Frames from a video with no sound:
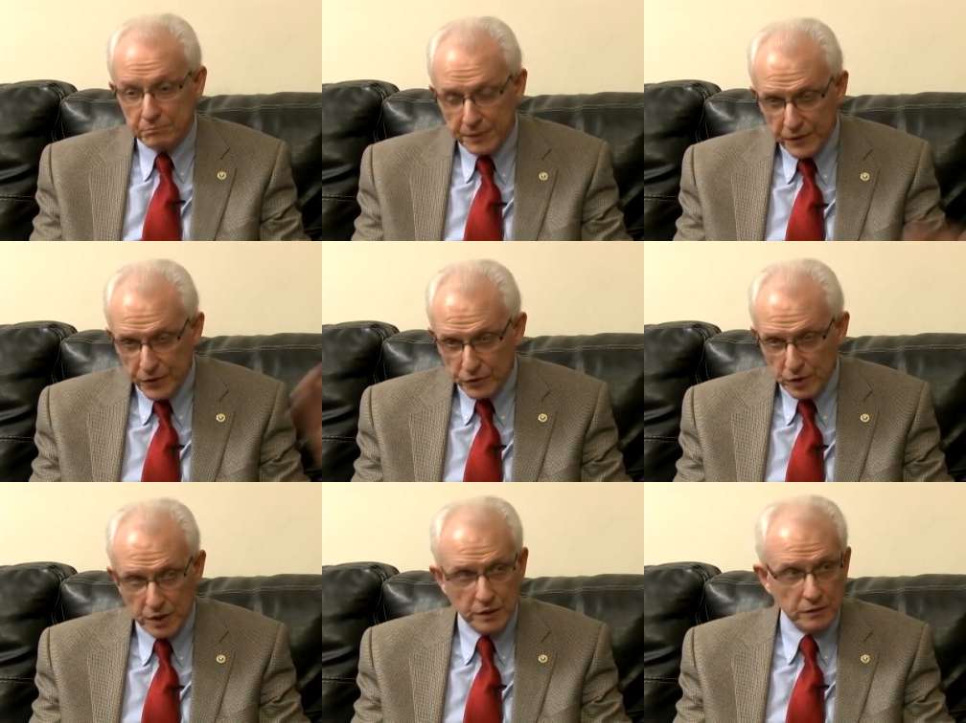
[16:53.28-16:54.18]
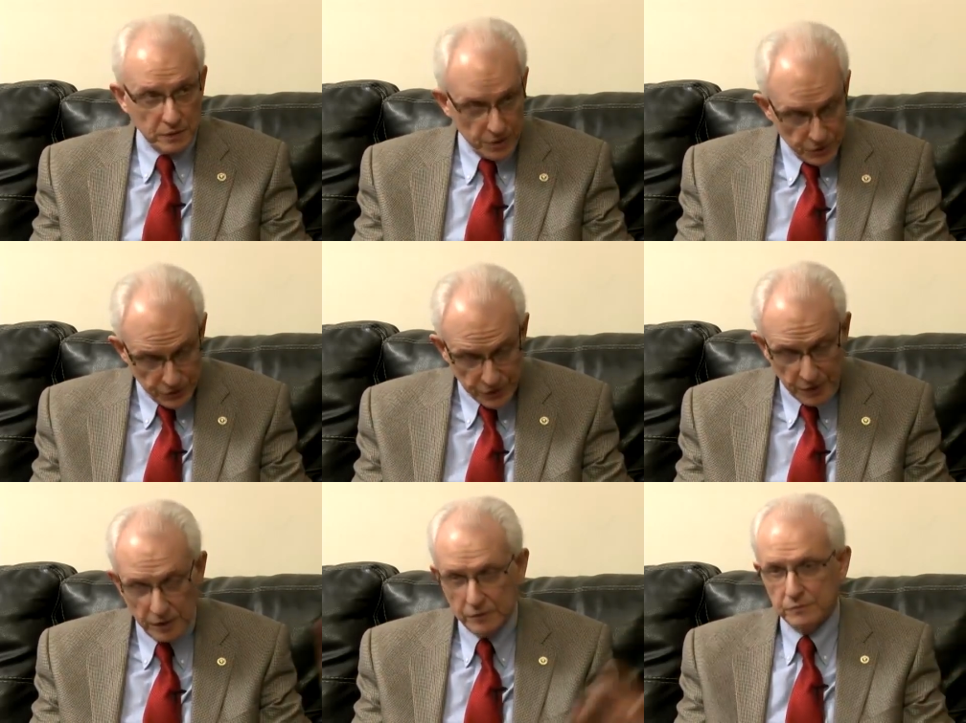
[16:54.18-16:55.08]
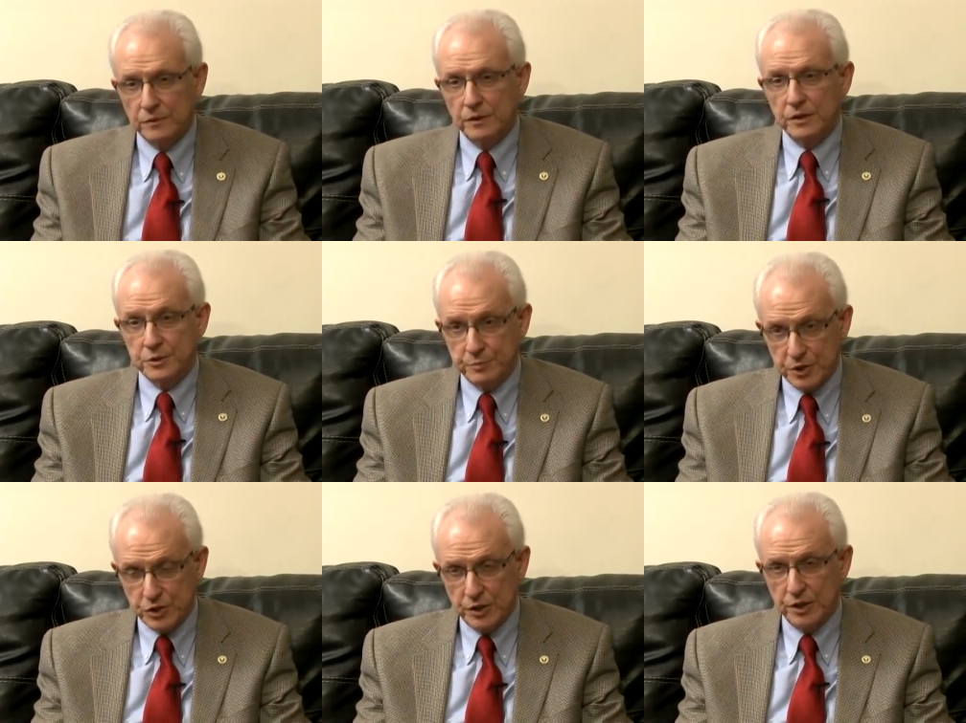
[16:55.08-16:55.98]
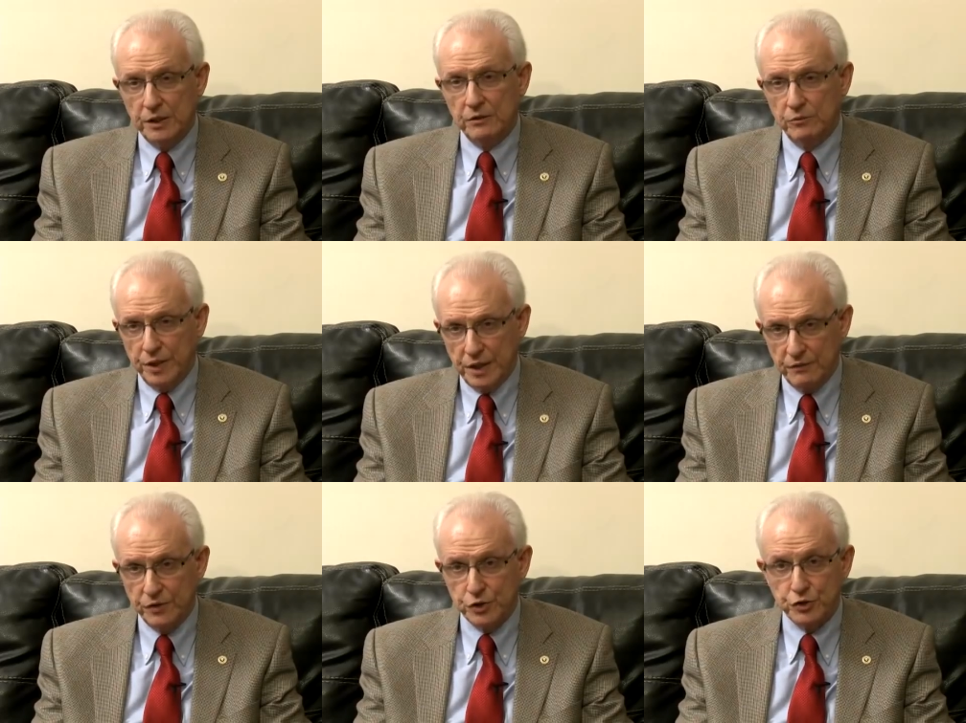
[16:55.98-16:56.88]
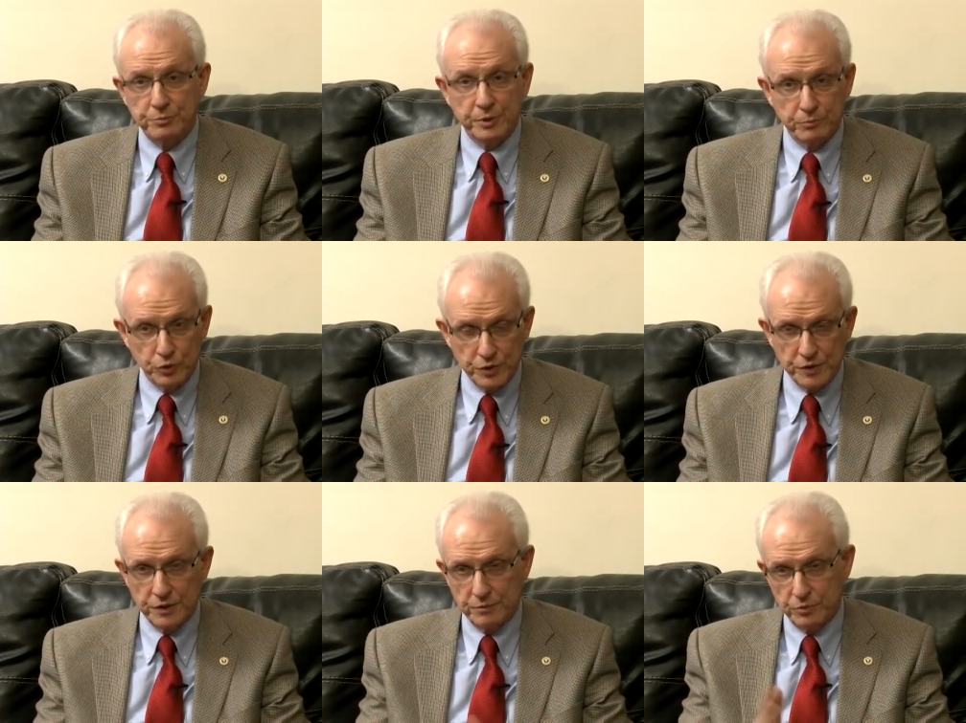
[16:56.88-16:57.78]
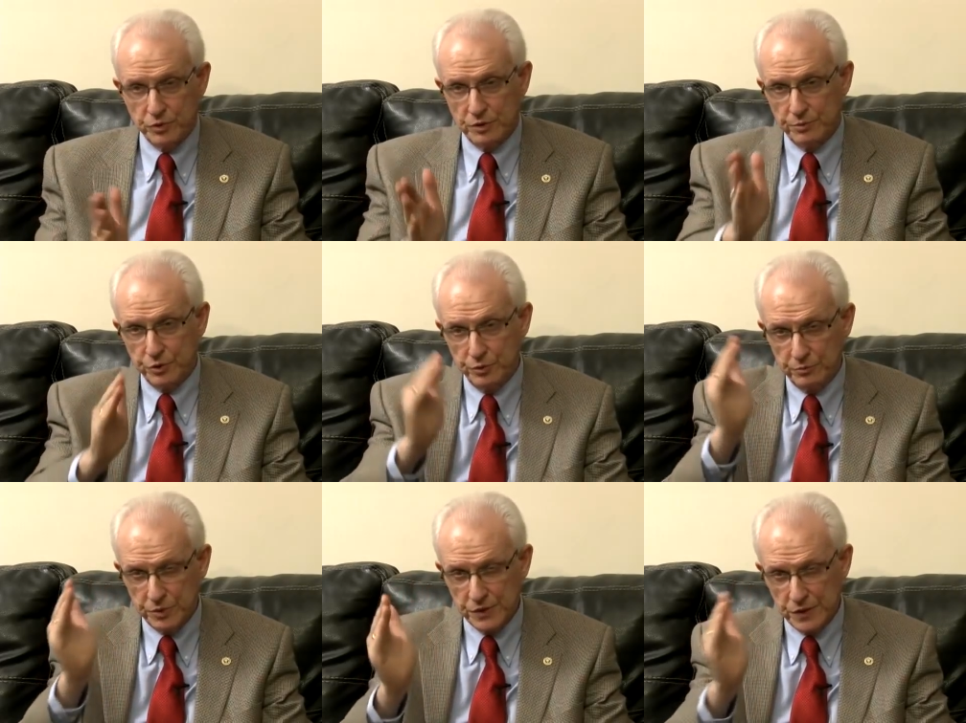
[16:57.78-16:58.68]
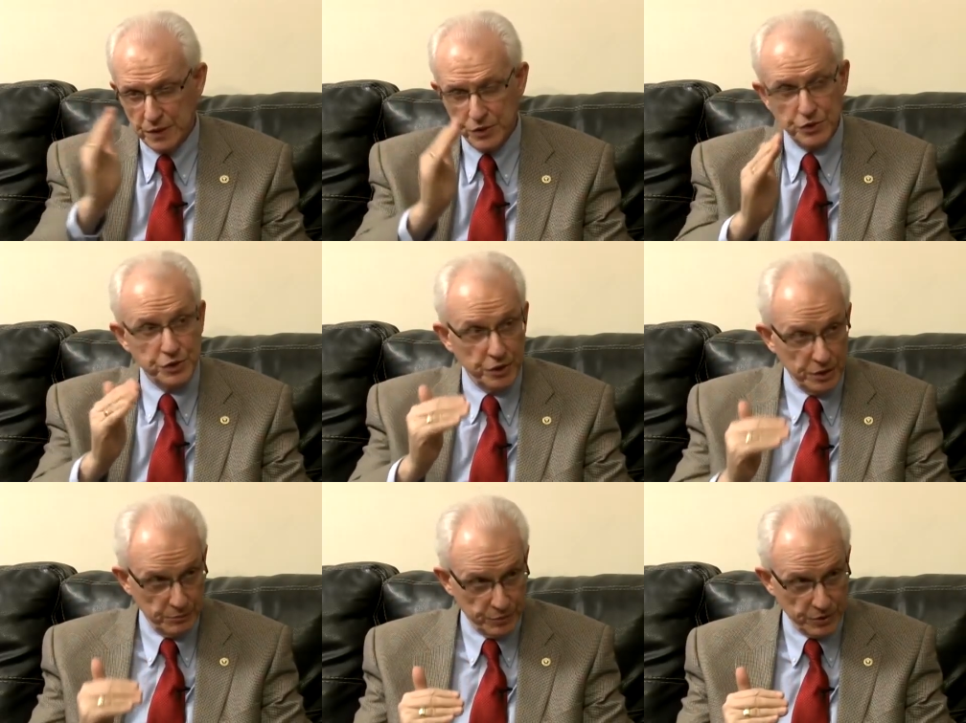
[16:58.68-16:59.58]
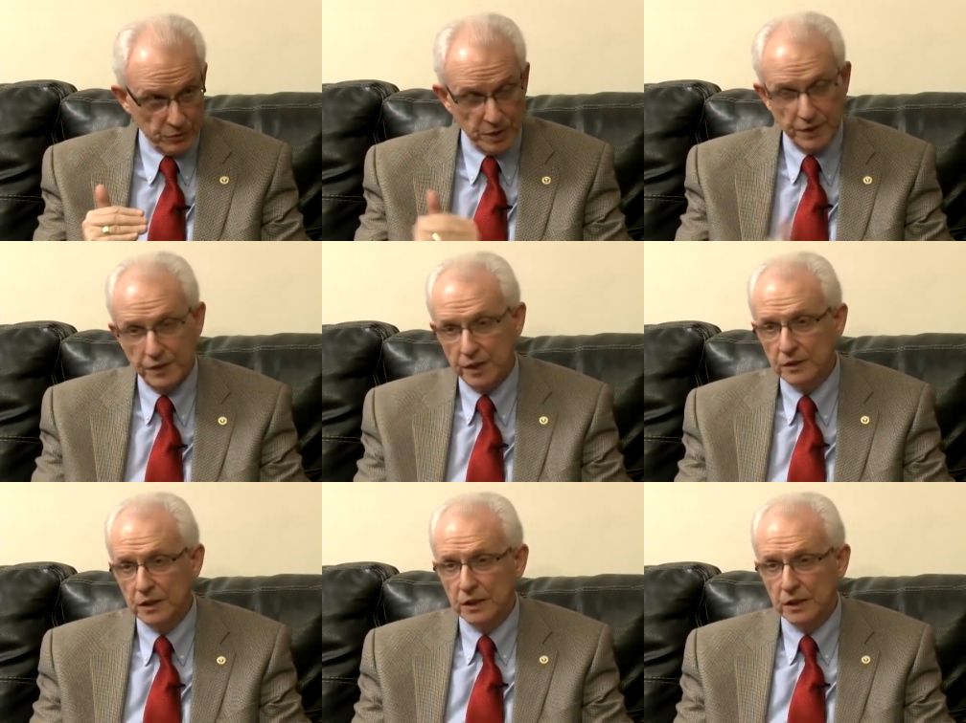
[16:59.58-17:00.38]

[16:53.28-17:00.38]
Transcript: But there are, as you say, especially we have the triple border, the border between Brazil, Argentina, and Paraguay there,